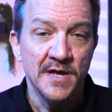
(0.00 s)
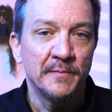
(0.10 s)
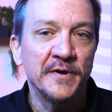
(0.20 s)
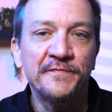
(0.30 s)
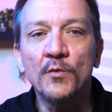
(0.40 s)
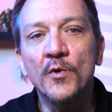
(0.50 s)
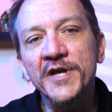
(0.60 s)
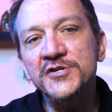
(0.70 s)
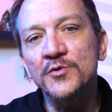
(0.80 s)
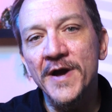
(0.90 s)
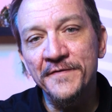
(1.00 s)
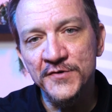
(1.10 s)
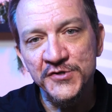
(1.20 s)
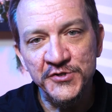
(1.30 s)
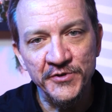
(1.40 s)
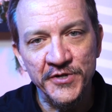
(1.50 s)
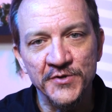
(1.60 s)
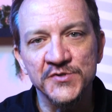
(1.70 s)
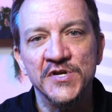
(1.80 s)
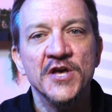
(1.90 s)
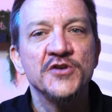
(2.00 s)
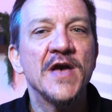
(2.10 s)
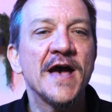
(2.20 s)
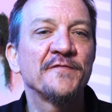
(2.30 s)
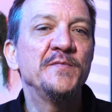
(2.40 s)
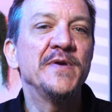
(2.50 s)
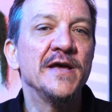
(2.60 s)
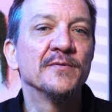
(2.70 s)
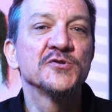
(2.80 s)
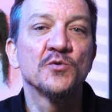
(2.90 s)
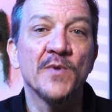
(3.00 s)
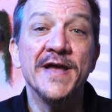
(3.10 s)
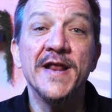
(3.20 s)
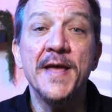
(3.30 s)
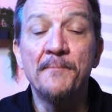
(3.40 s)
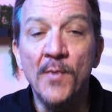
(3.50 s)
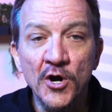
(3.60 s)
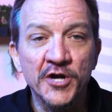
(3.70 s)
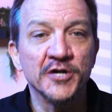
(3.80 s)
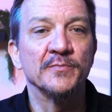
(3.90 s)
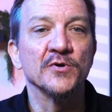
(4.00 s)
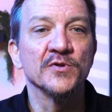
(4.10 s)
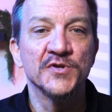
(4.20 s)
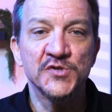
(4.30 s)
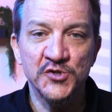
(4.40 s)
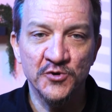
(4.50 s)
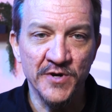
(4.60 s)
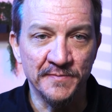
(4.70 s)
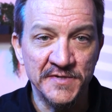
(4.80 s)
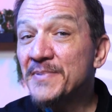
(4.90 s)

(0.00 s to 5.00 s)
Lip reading: But if you're wanting to write for studios, you have to be able to write a marketable script.